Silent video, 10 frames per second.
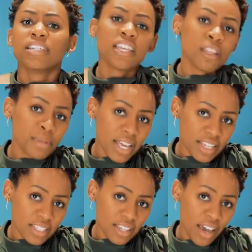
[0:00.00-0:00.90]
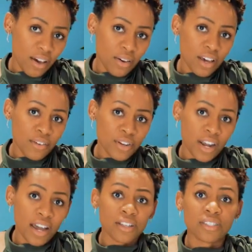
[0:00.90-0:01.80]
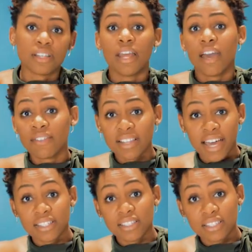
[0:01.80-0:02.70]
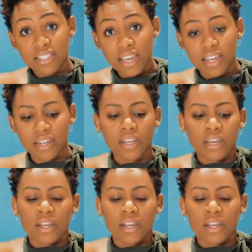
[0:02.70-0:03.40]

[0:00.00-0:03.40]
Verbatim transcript: take the plastic out of your house and have glass instead.